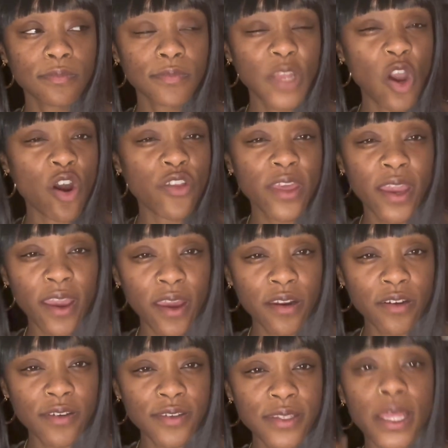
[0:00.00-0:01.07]
Are they
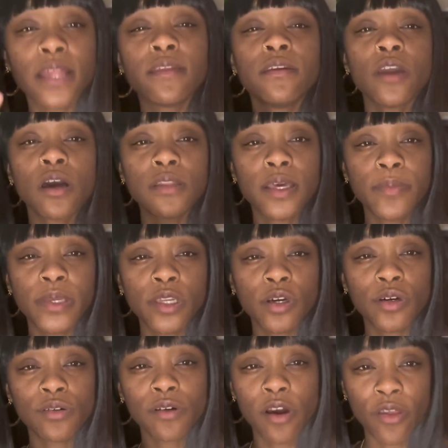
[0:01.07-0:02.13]
haters? Like, y'all let me
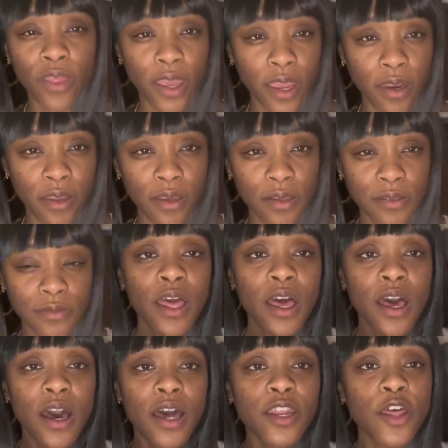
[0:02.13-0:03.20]
know. Are they hating?
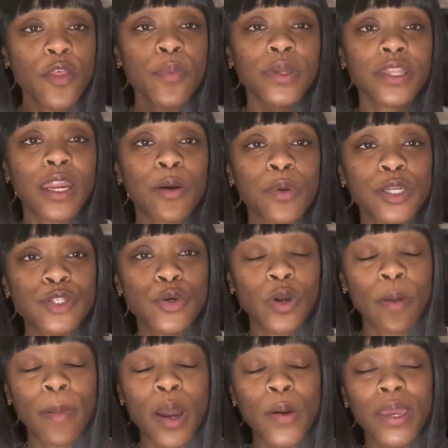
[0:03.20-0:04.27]
Another book that I want to talk
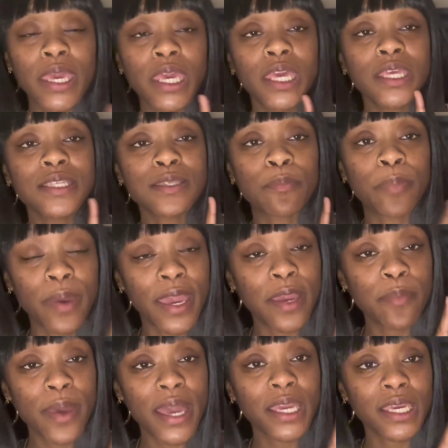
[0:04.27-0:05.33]
about is
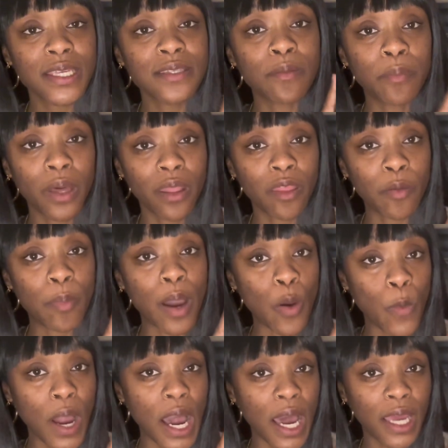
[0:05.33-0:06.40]
Payback is a Mother by
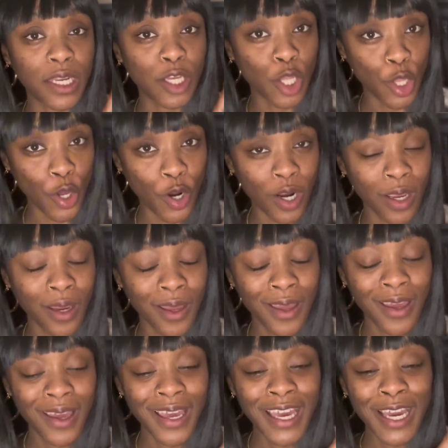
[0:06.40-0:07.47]
Wahida Clark.
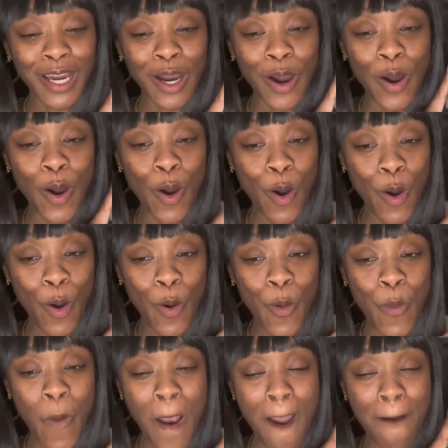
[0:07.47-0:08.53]

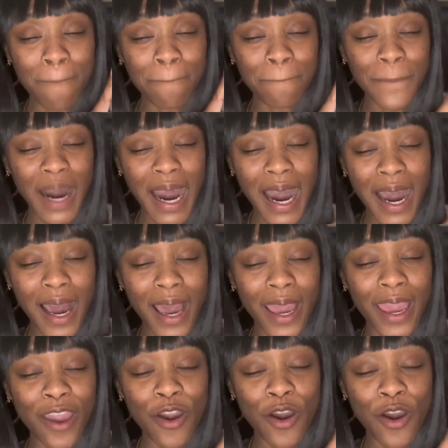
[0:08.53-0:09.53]
Oh my.